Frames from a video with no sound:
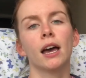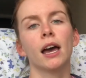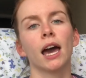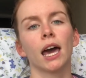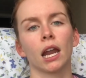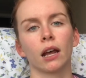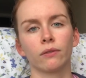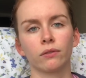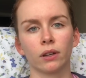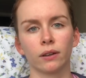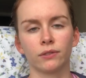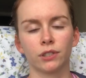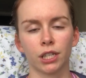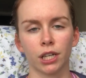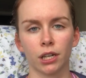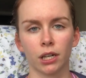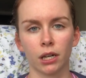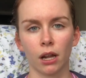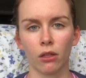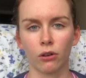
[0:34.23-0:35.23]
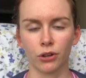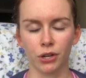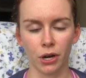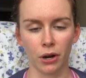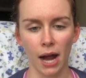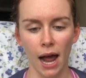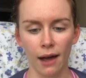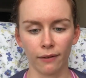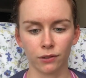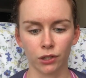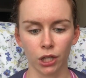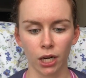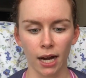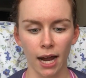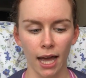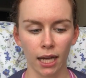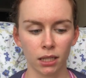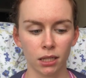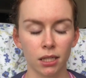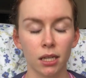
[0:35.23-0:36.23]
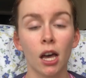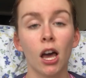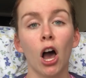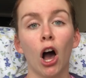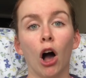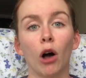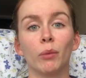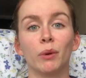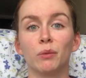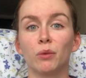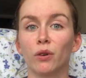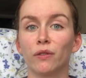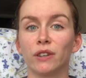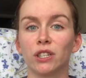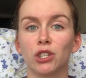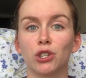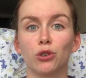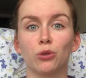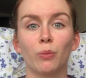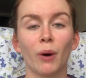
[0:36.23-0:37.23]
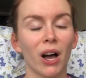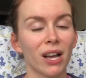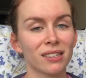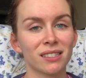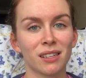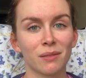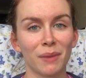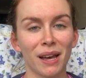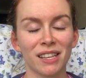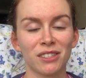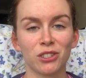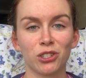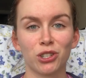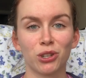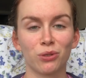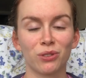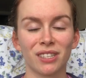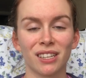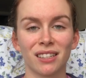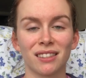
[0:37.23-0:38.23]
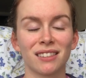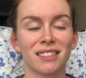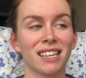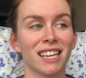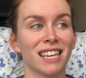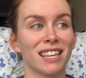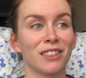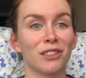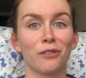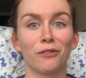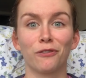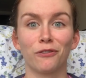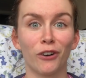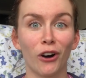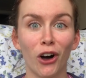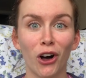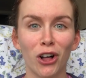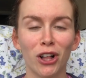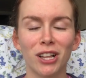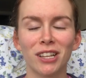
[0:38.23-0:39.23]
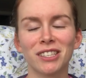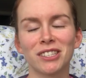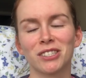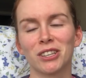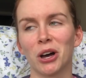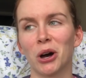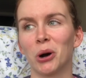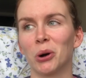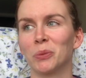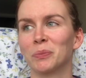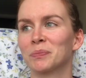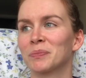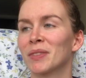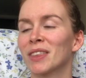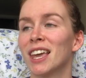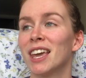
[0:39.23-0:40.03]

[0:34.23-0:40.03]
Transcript: and I've lived here another year after, and I'll be moving to Boston, Massachusetts in the fall, so